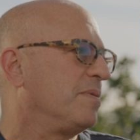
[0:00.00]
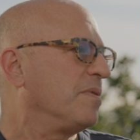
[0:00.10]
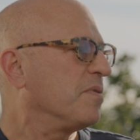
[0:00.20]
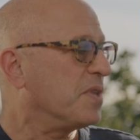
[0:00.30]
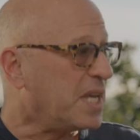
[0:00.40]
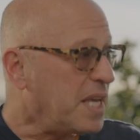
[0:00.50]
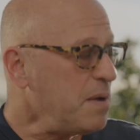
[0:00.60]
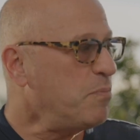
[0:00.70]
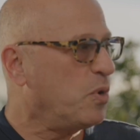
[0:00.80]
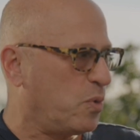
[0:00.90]
the
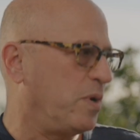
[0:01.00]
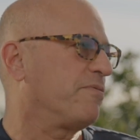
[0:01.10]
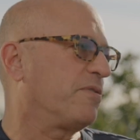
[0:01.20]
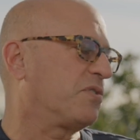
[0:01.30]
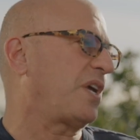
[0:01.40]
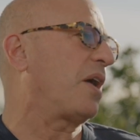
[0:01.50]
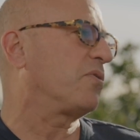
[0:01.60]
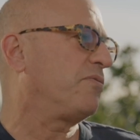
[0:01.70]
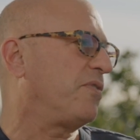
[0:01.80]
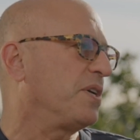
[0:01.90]
Hebrew word for
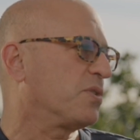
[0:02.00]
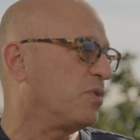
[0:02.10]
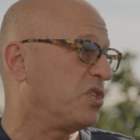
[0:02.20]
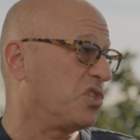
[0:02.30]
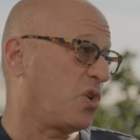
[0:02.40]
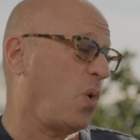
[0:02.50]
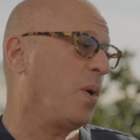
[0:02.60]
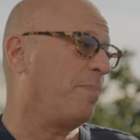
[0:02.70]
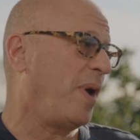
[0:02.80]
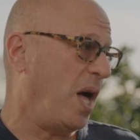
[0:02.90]
sacrifice, which is
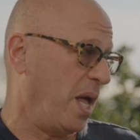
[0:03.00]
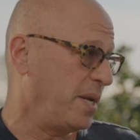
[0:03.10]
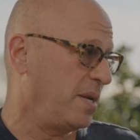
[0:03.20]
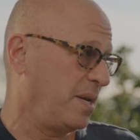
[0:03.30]
korban,